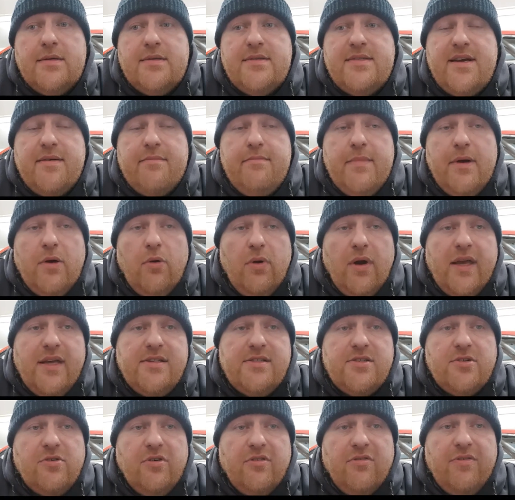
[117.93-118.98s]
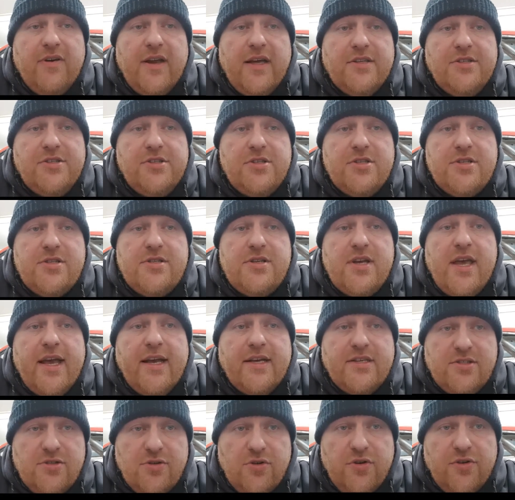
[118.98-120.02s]
10mm laser cut flanges,
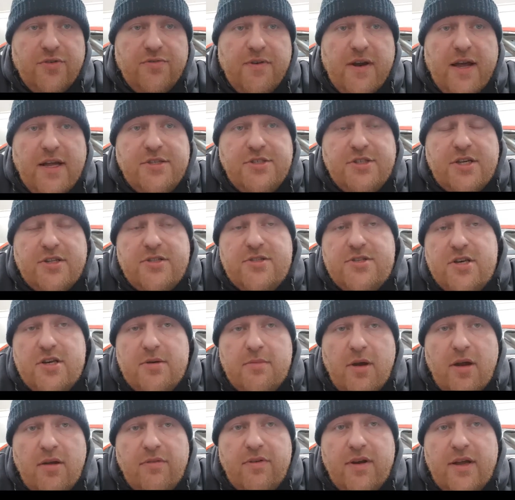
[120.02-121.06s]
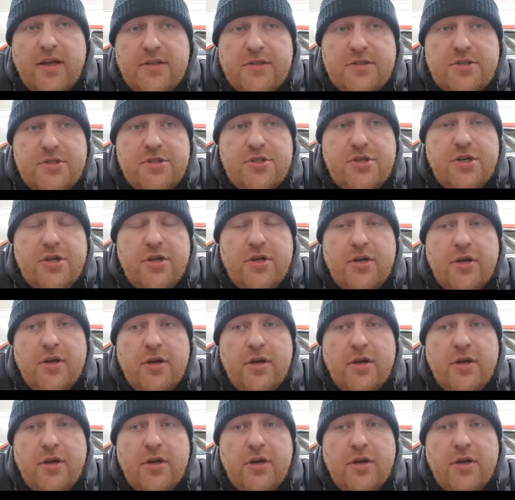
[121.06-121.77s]
exhaust flange and turbo flange